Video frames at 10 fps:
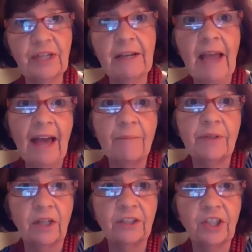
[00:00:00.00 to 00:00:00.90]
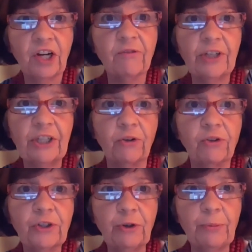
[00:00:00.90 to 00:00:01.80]
they have been uncovering
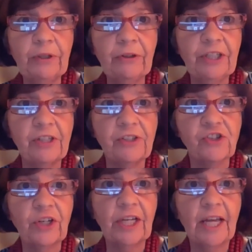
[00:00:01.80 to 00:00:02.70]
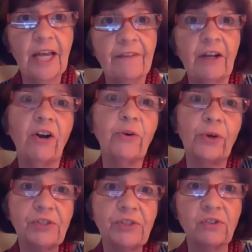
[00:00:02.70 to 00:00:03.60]
earlier period history and they are
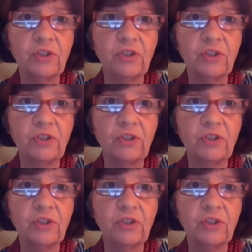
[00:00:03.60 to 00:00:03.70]
going to